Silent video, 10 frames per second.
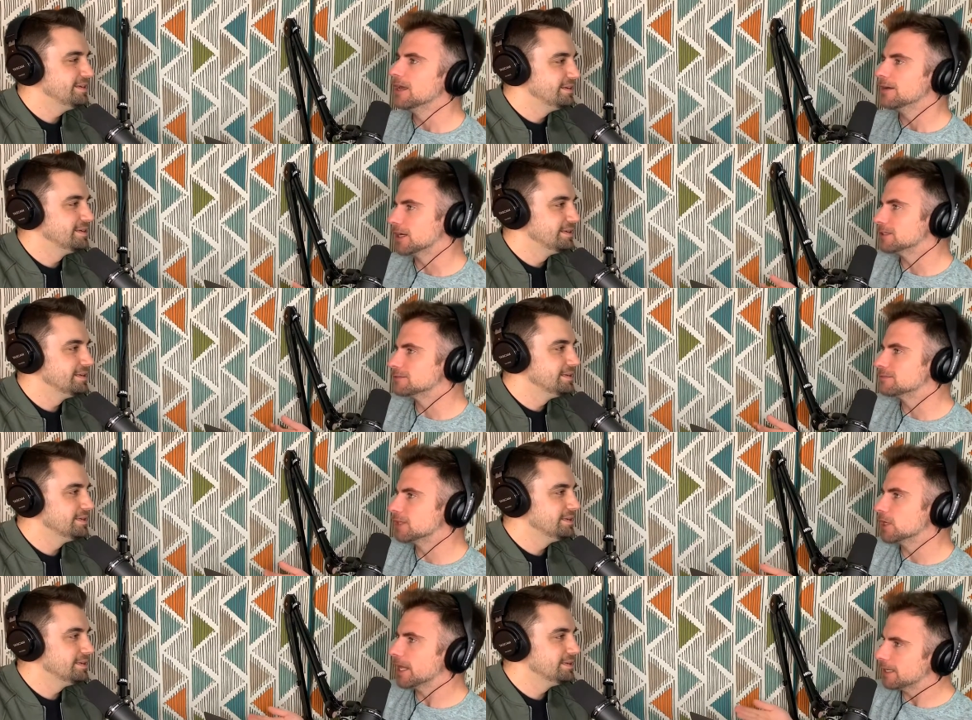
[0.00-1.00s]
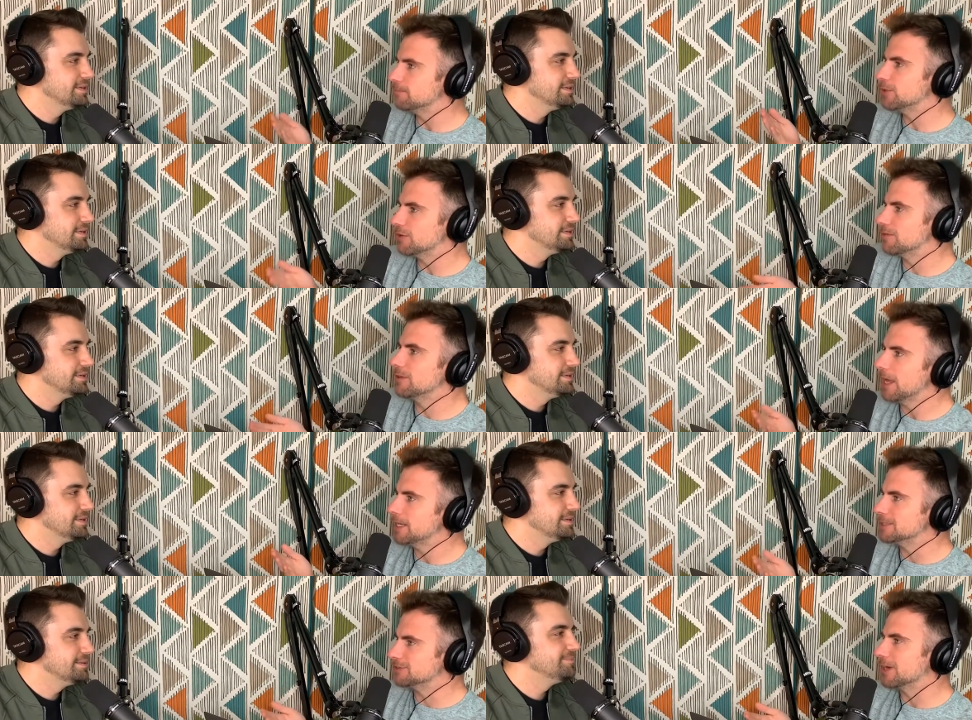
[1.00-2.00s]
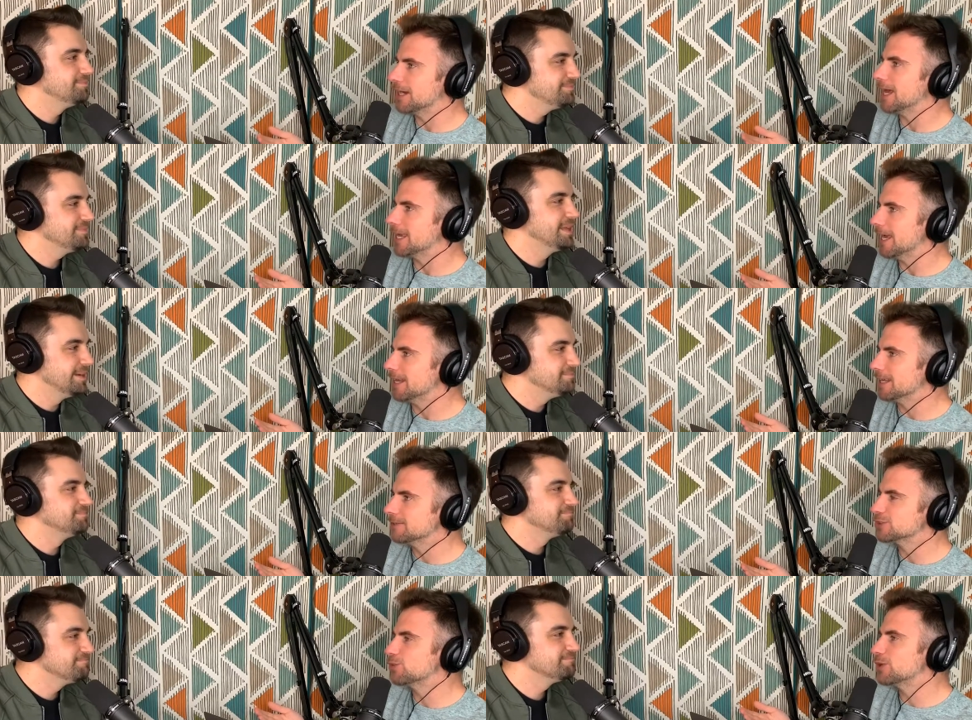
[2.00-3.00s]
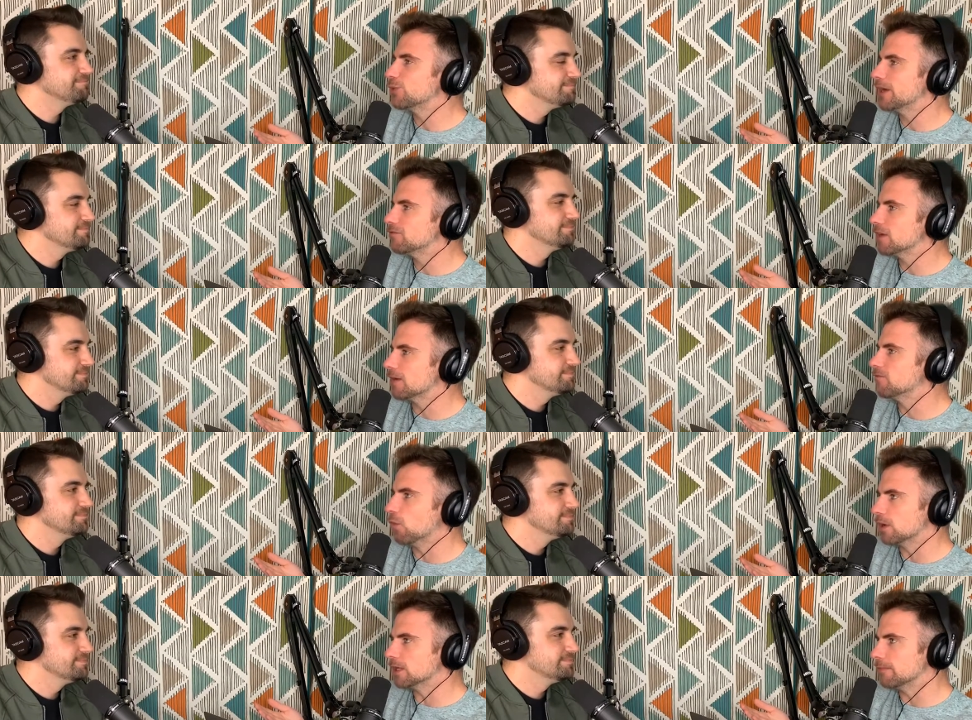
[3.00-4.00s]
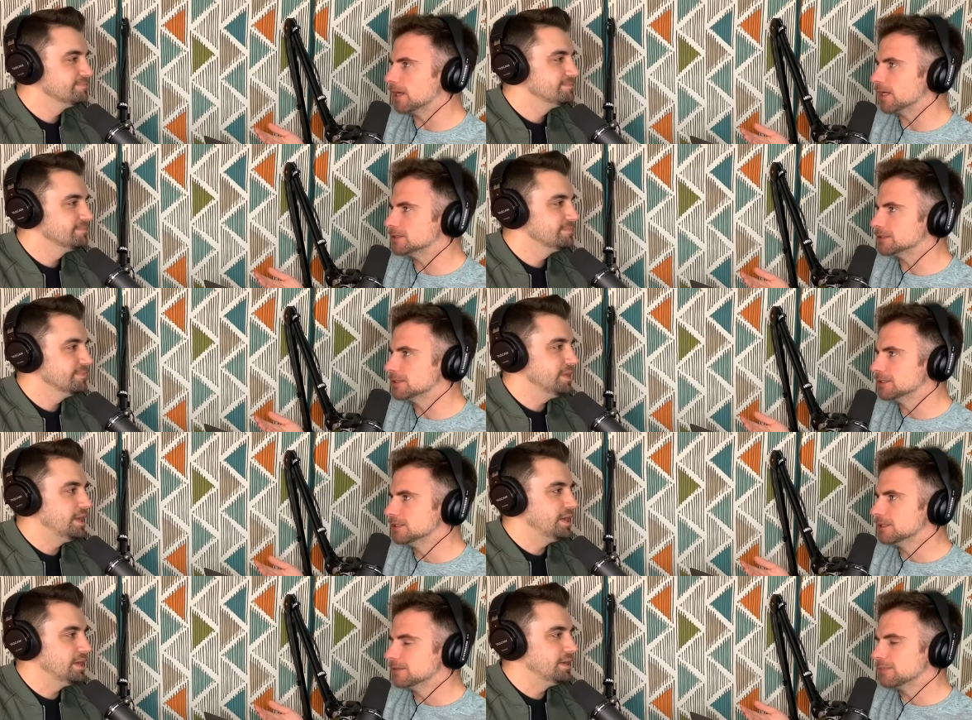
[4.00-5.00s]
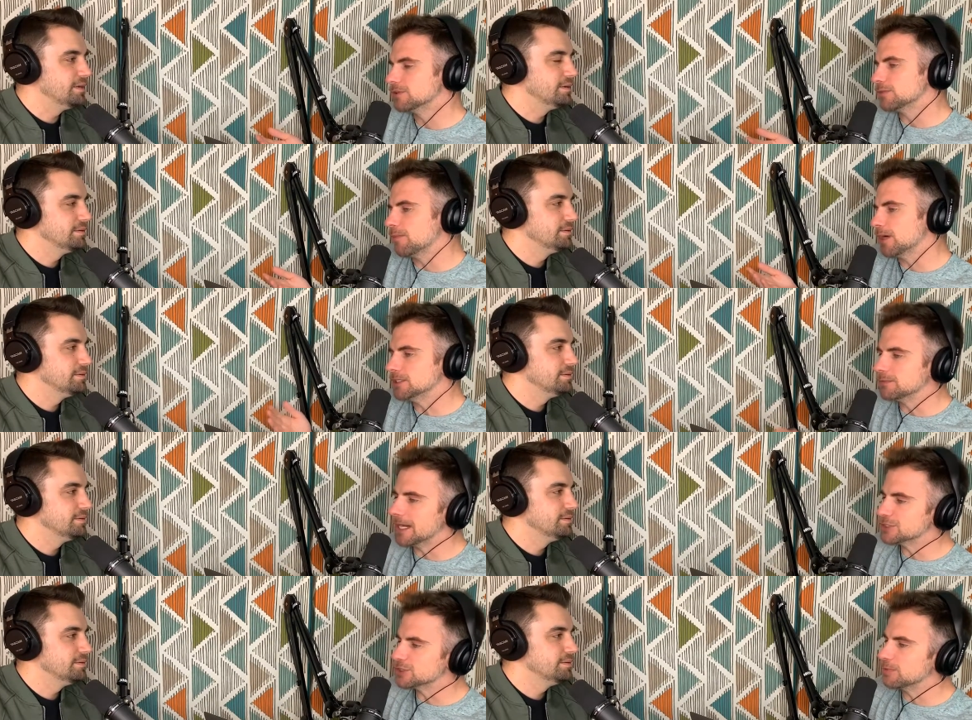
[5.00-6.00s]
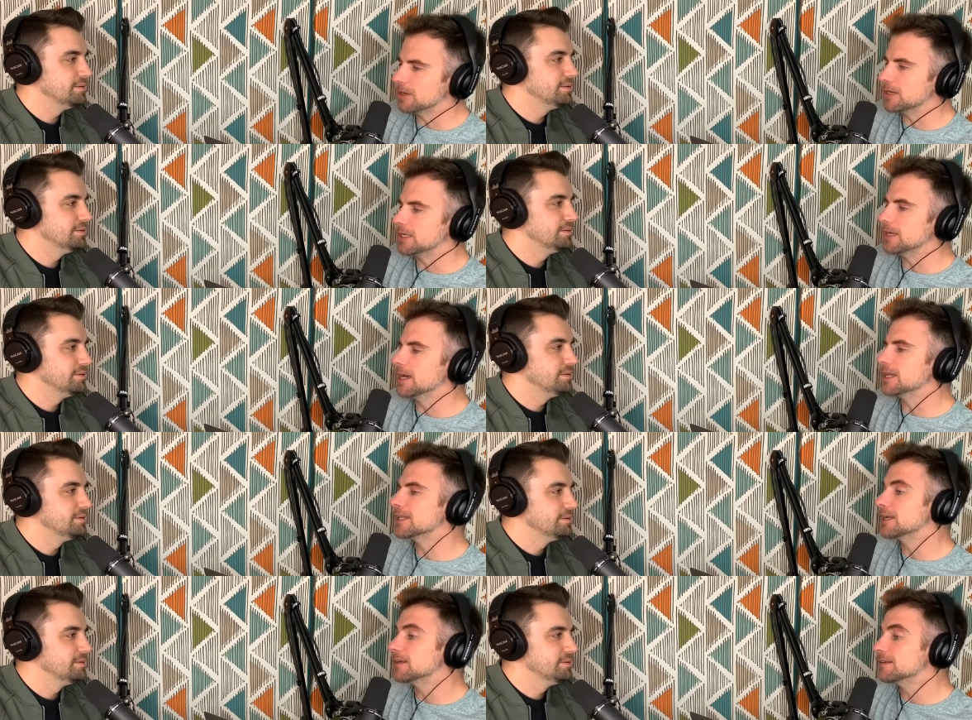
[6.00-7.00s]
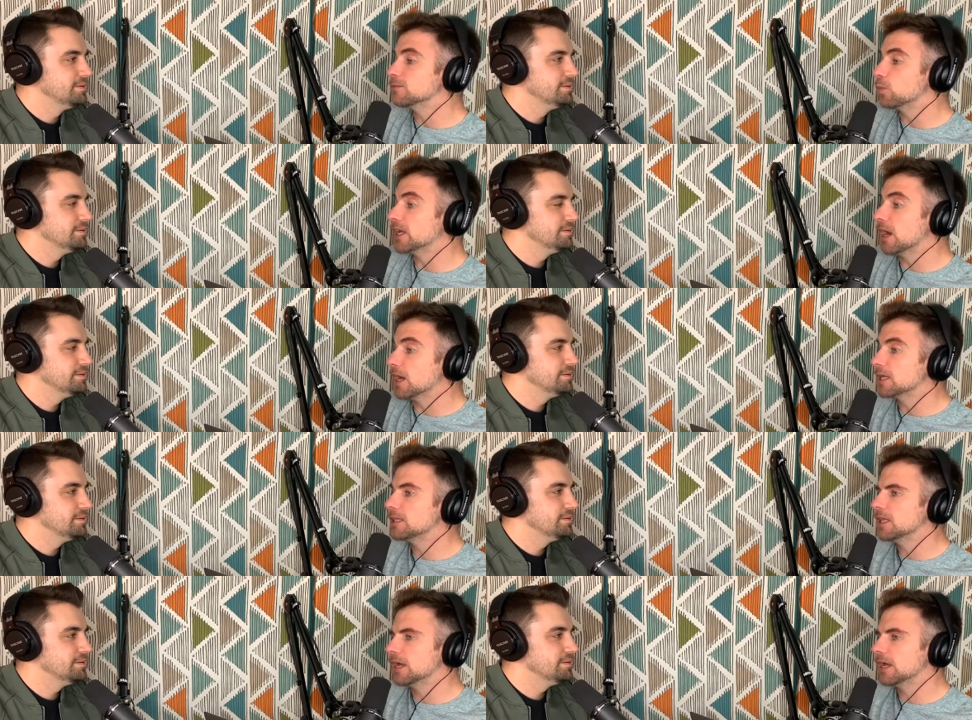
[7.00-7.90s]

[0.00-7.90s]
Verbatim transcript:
Speaker 1: Because they're letting in beautiful ladies, right? I get it. So we were waiting for like 40 minutes. Yeah. But it was my buddy's bachelor party. And then we got in